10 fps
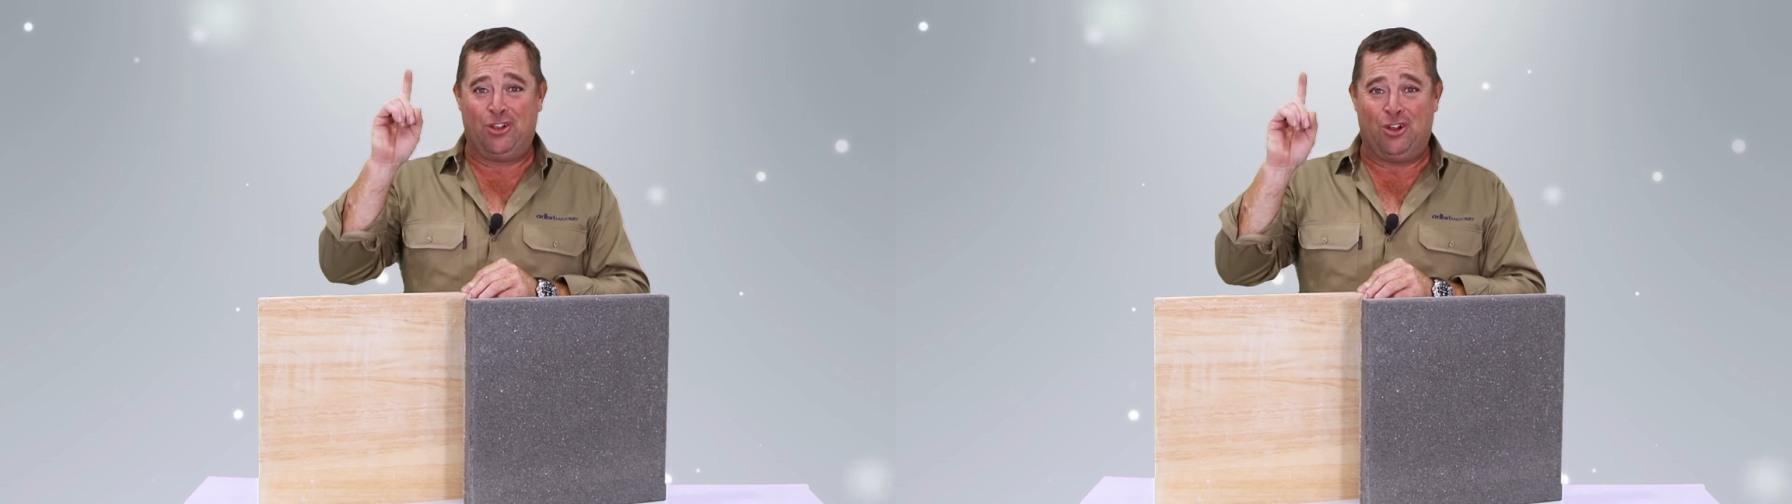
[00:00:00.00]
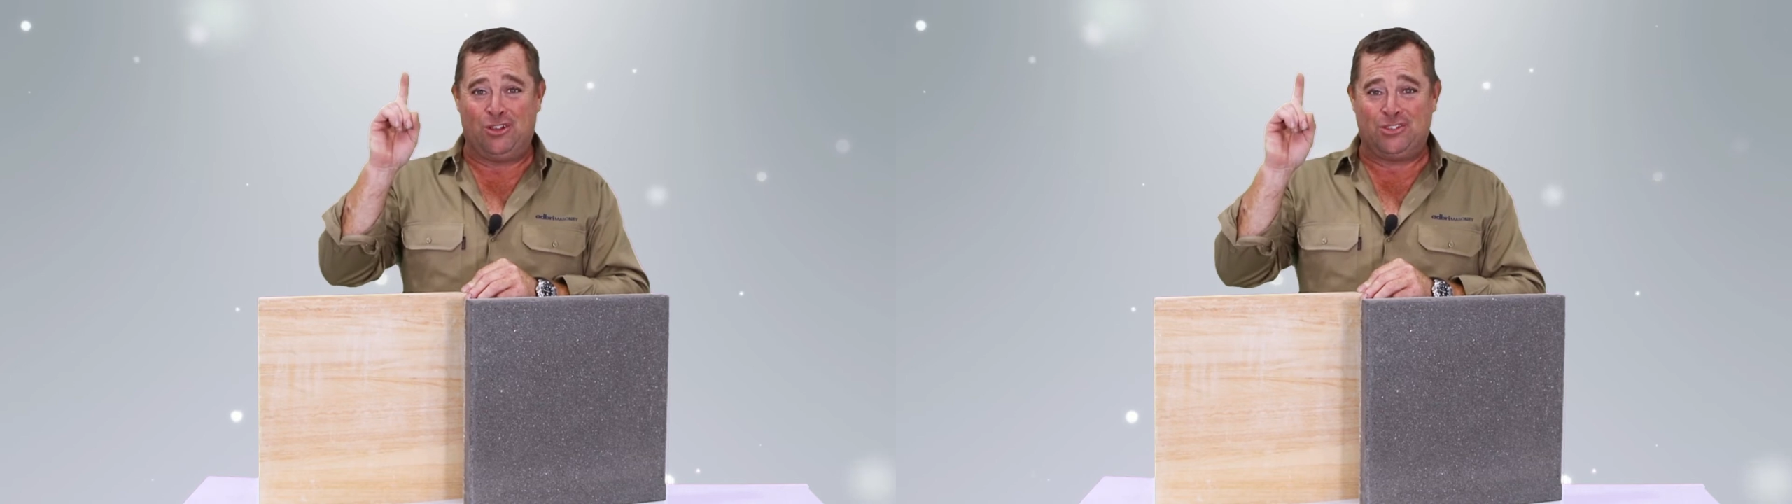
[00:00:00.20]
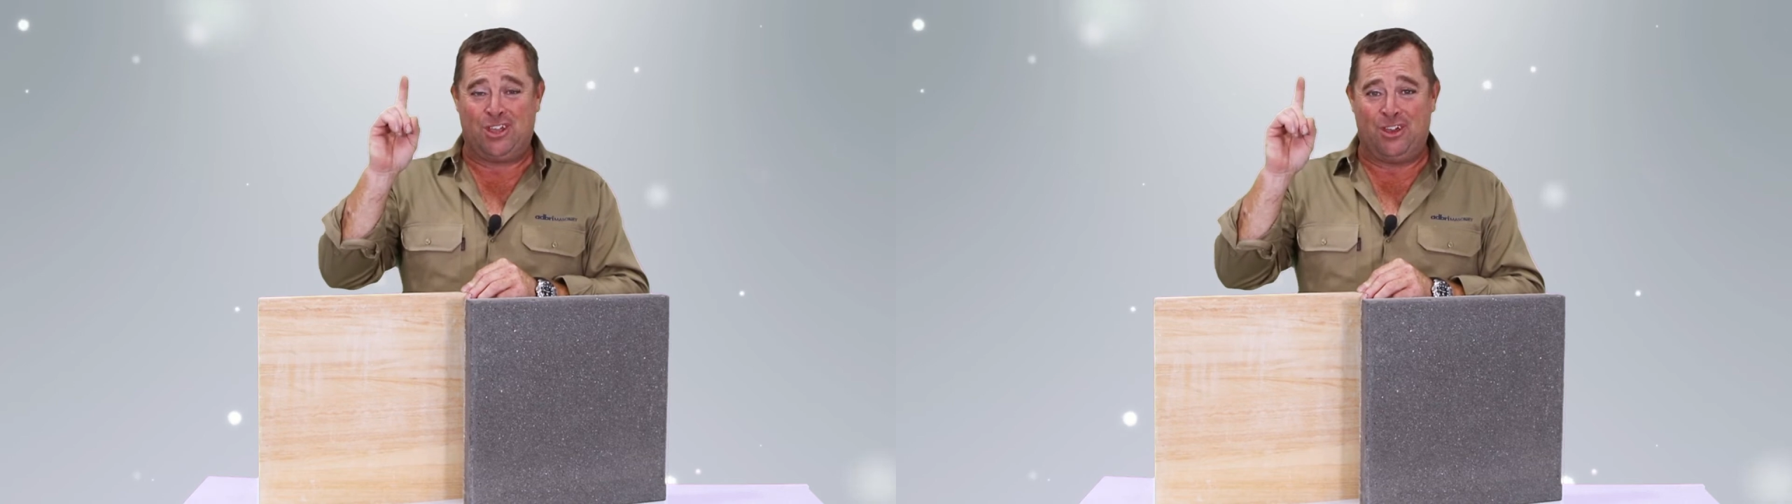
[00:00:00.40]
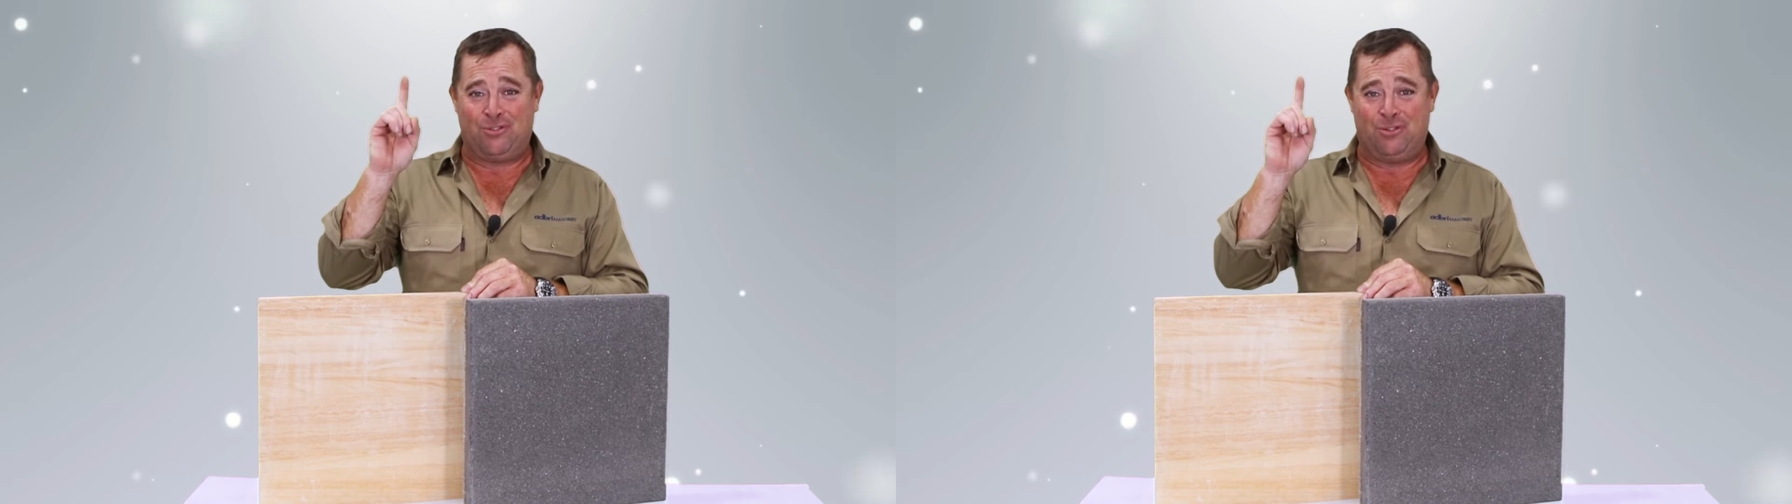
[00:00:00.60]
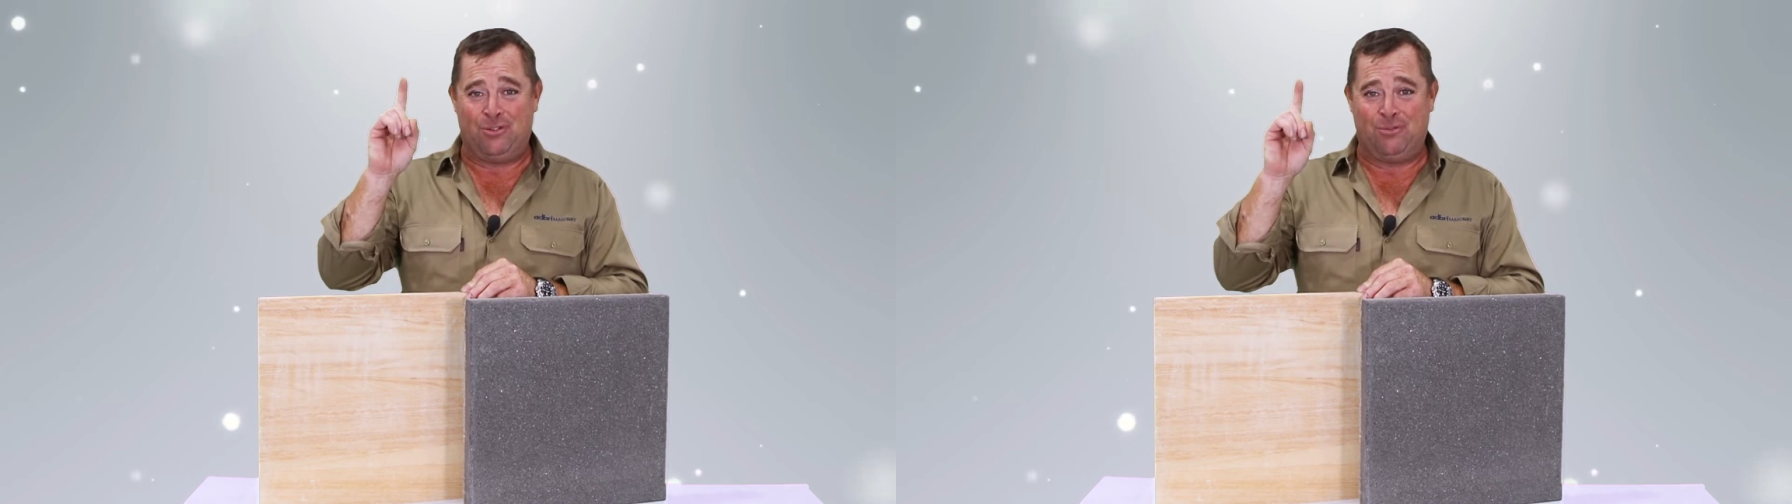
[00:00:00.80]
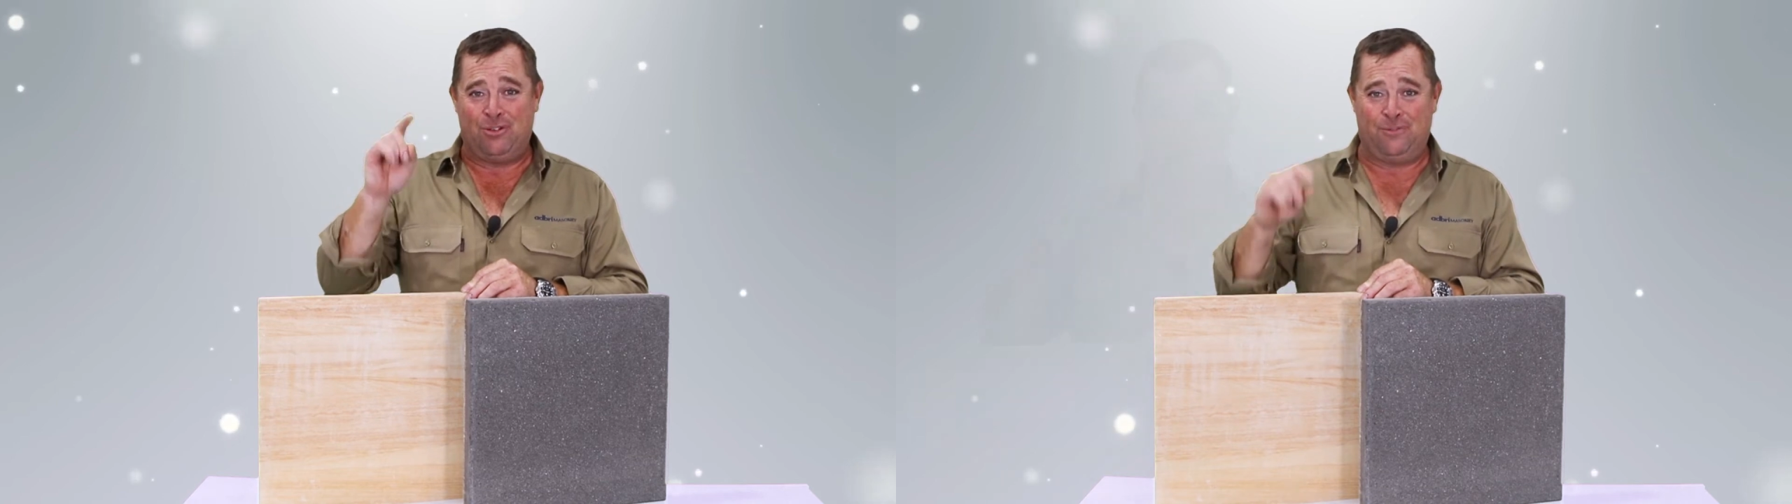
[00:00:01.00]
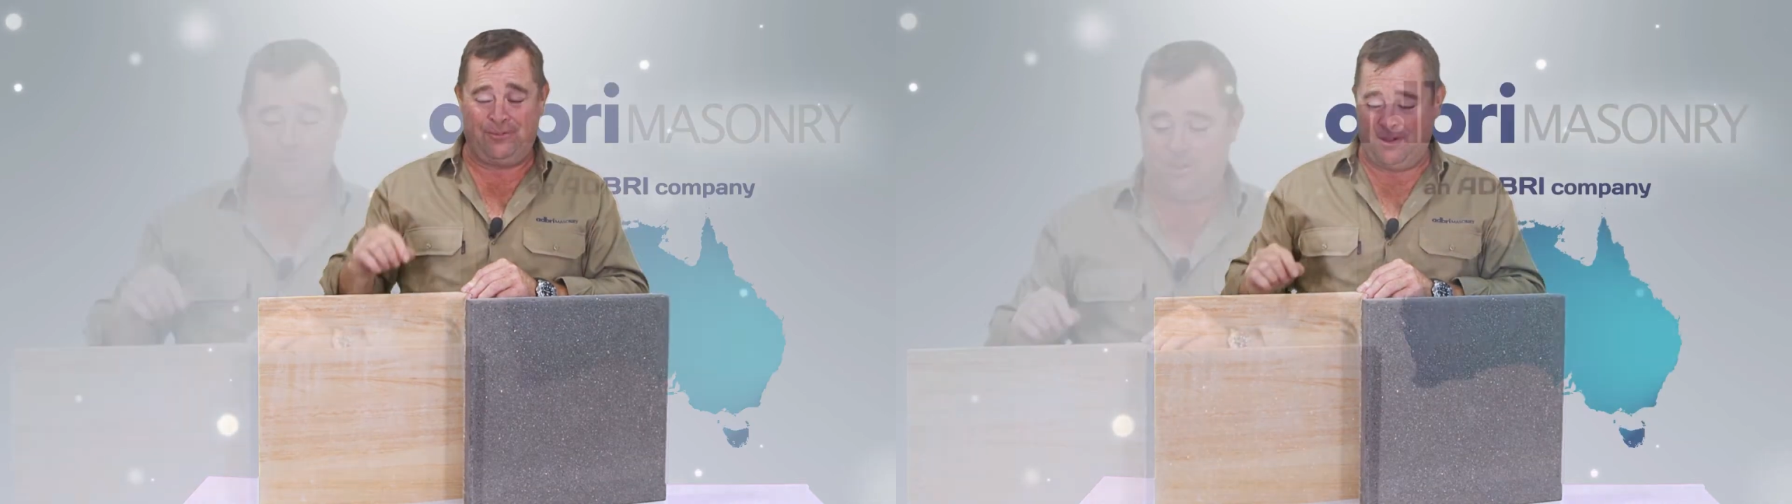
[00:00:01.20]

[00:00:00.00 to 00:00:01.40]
the costs go through the roof.